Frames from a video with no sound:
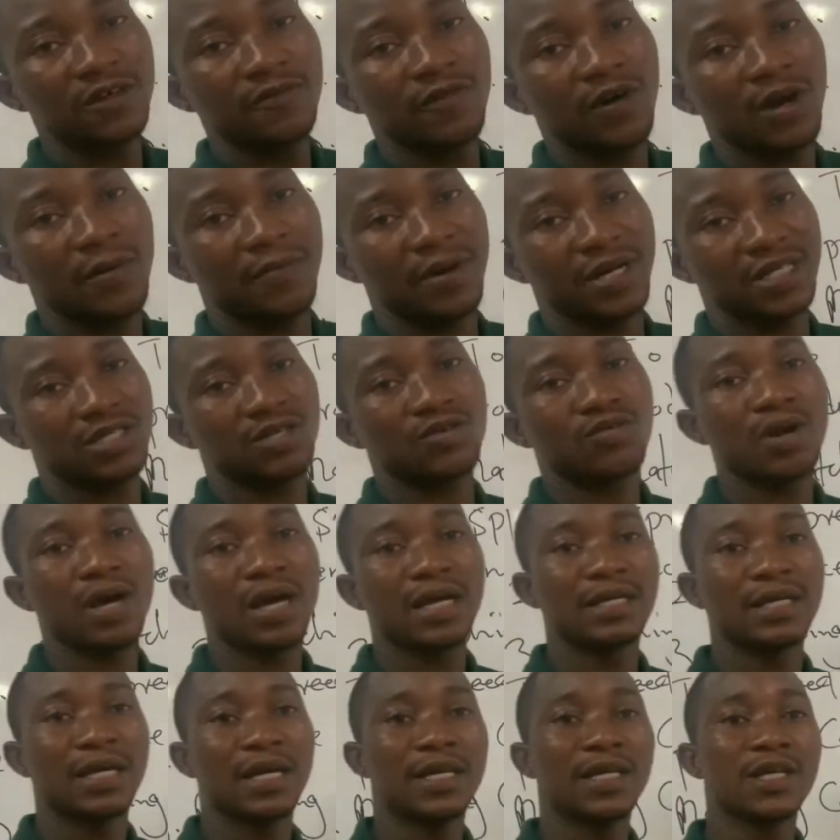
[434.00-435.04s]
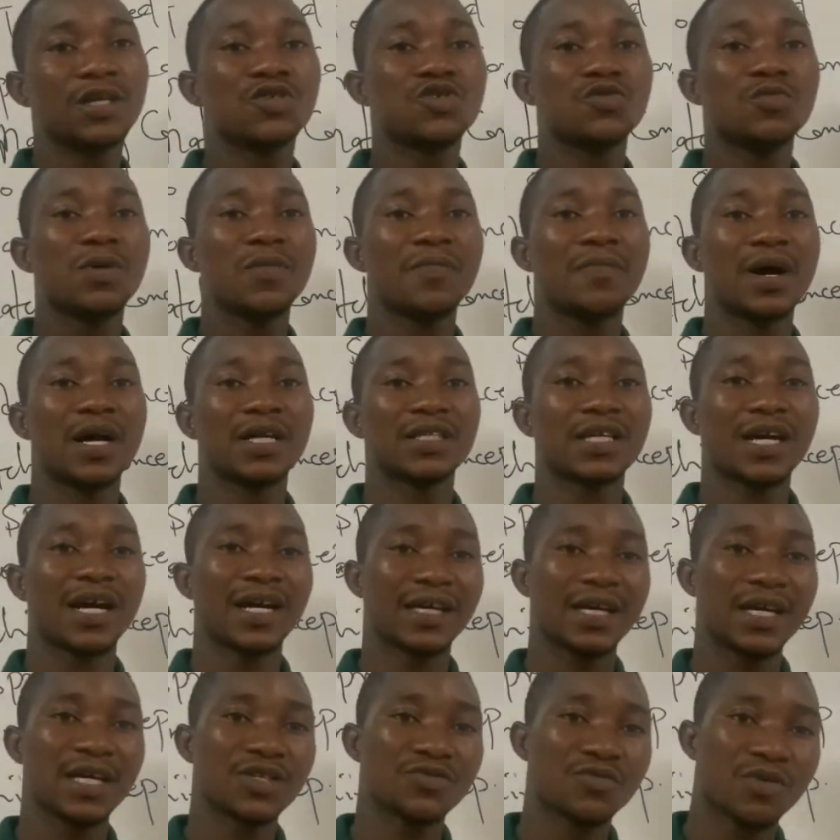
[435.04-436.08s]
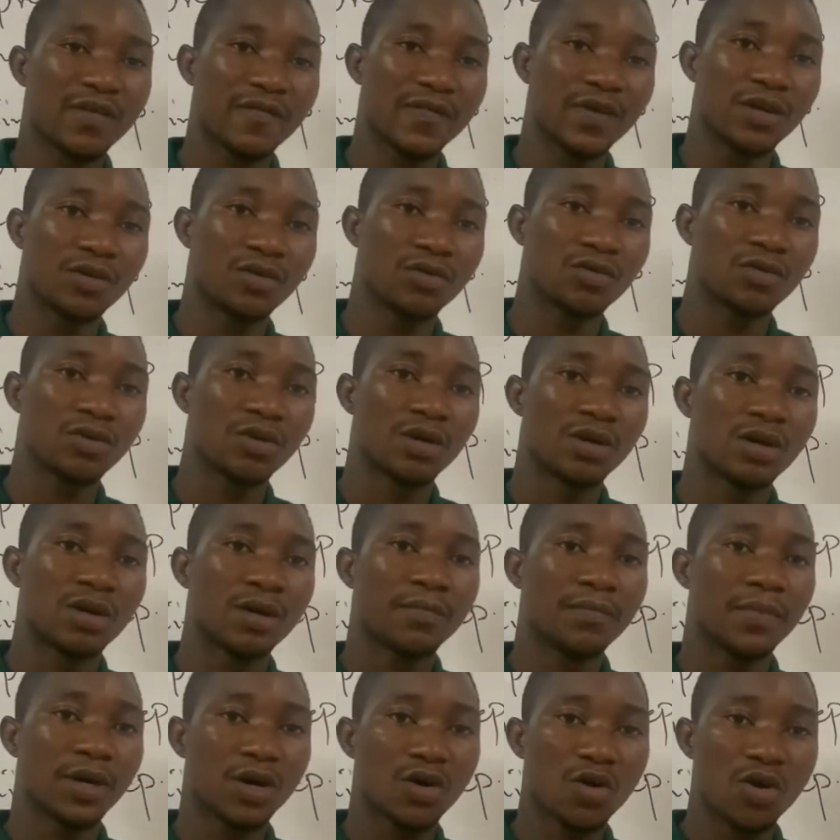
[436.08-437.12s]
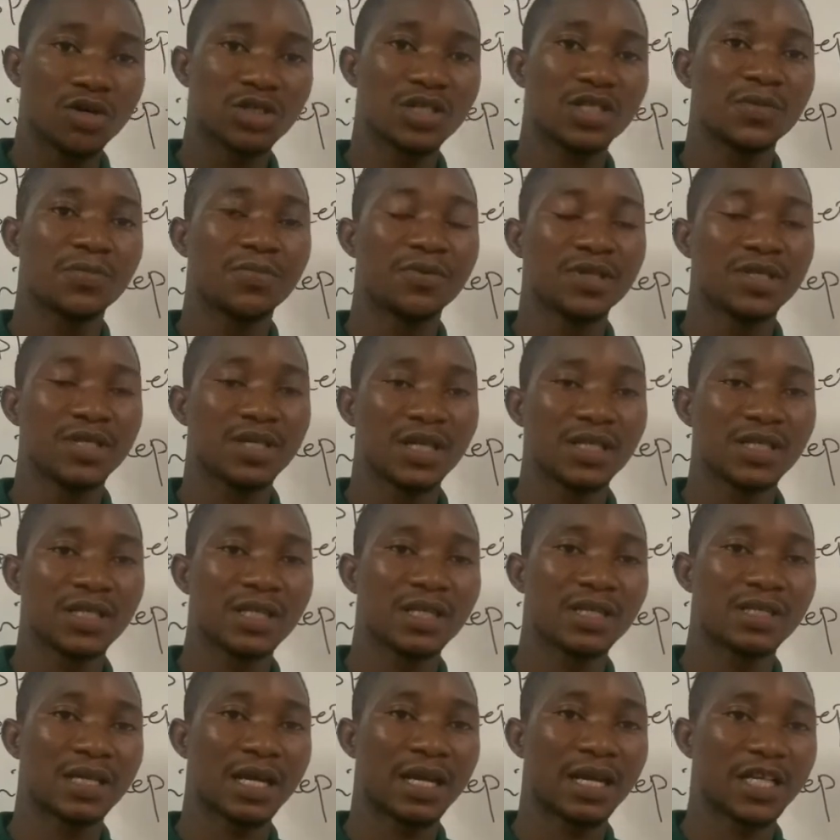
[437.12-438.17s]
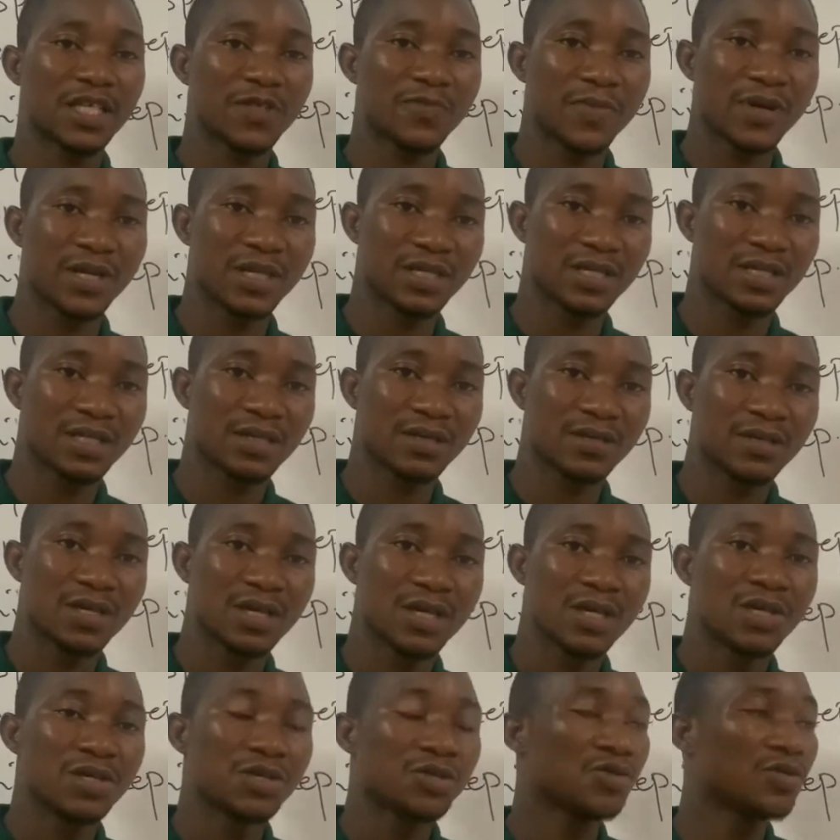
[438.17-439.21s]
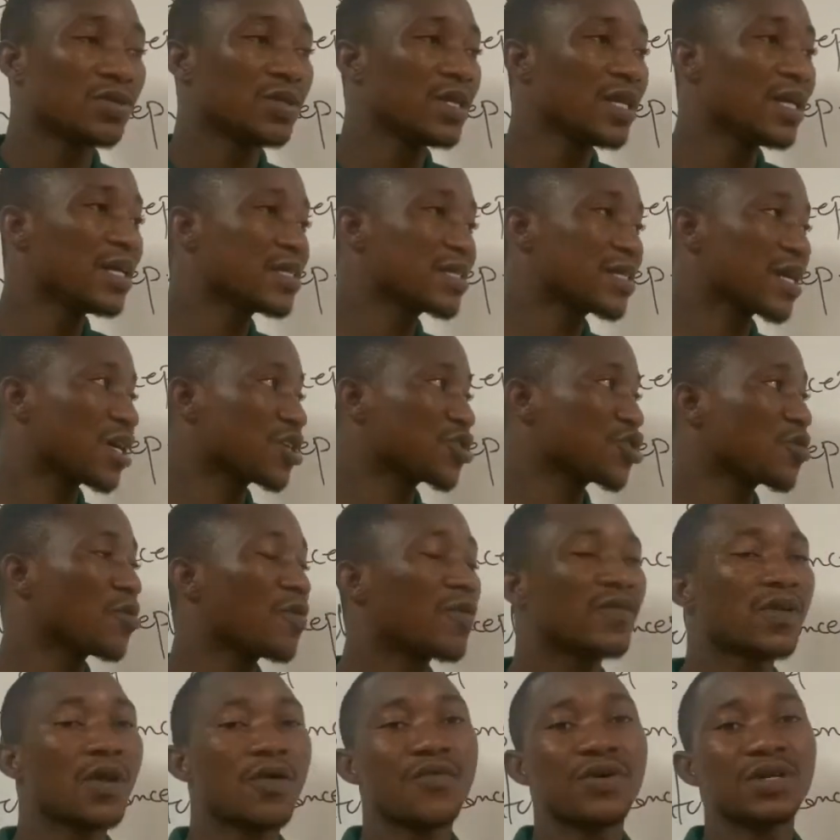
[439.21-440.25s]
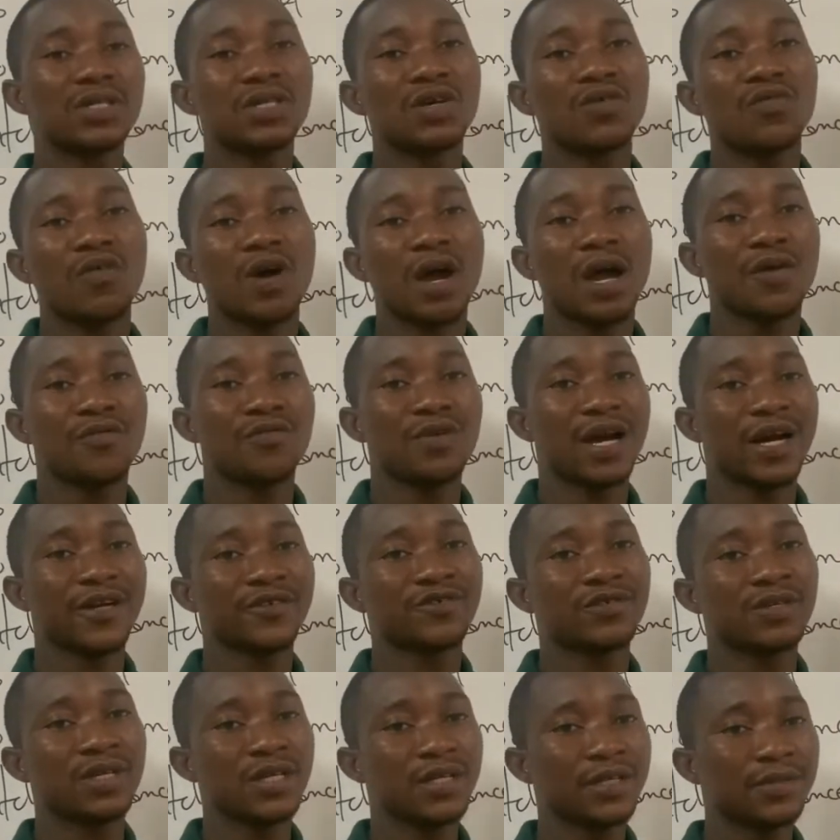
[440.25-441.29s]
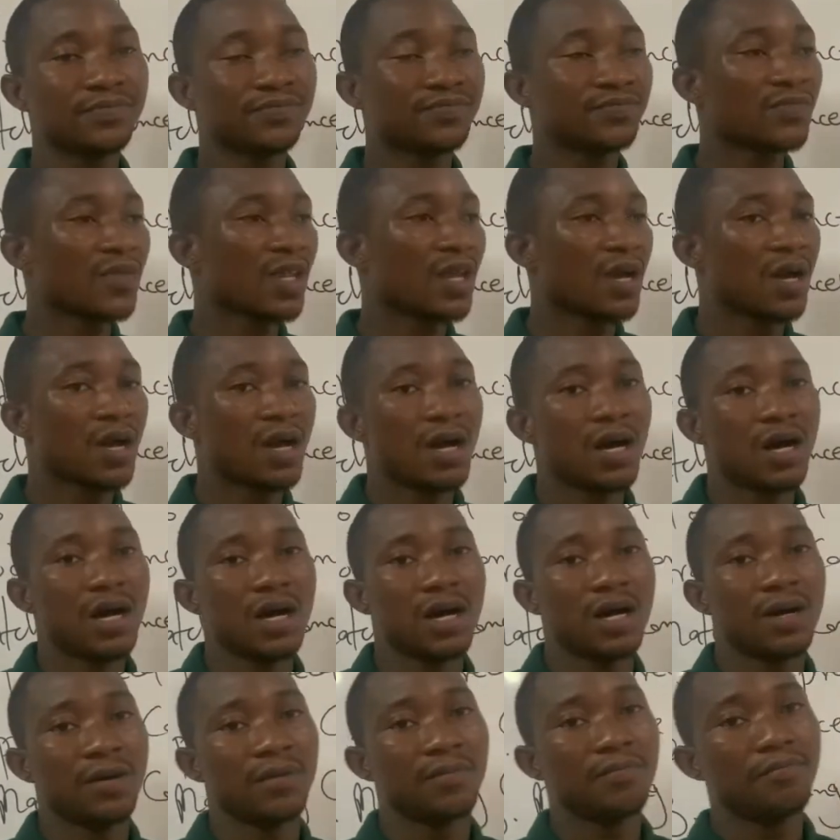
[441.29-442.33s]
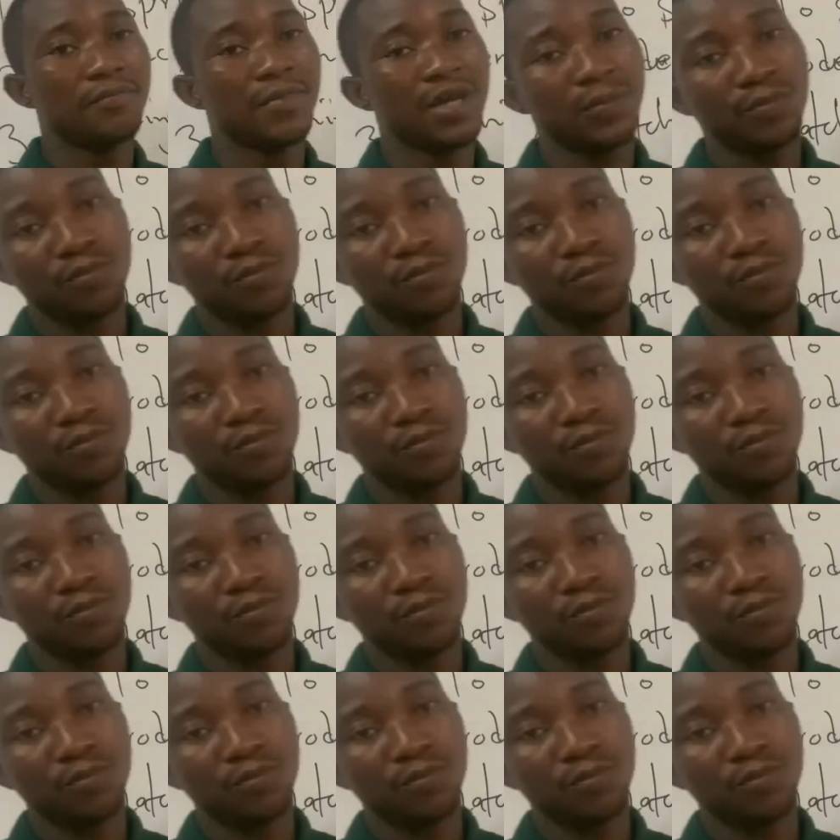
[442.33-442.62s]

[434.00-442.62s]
for a particular year needs to be matched against revenue, because depreciation is an expense. So these are some of the reasons why we actually make